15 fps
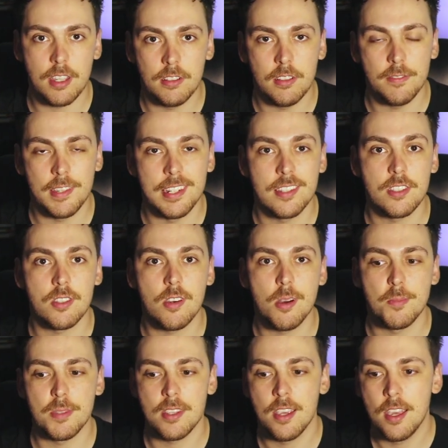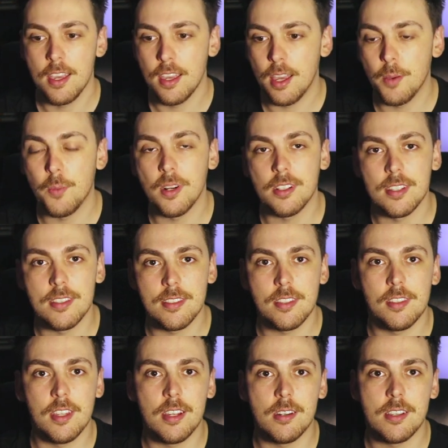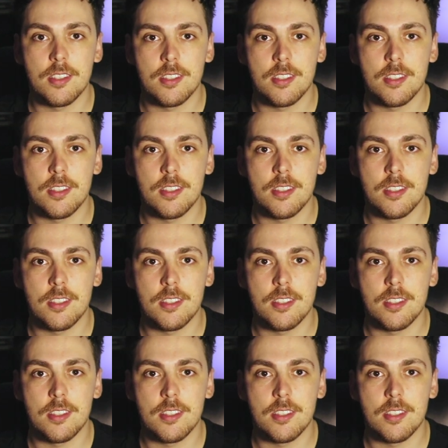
The elevator stops, and while he's in there,